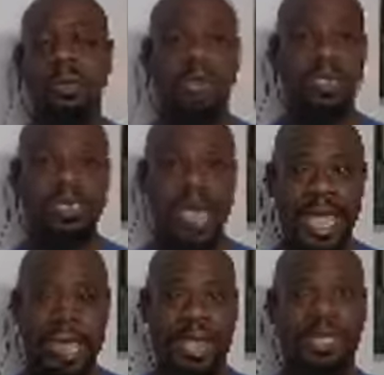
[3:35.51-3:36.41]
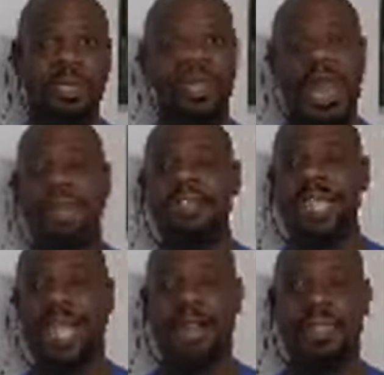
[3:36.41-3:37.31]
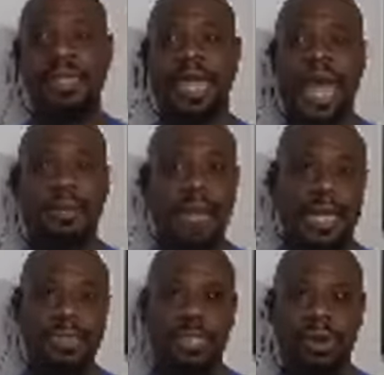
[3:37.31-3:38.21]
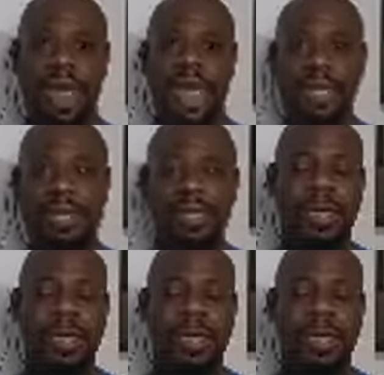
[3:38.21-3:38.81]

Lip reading: most likely your lifestyle is not being tracked.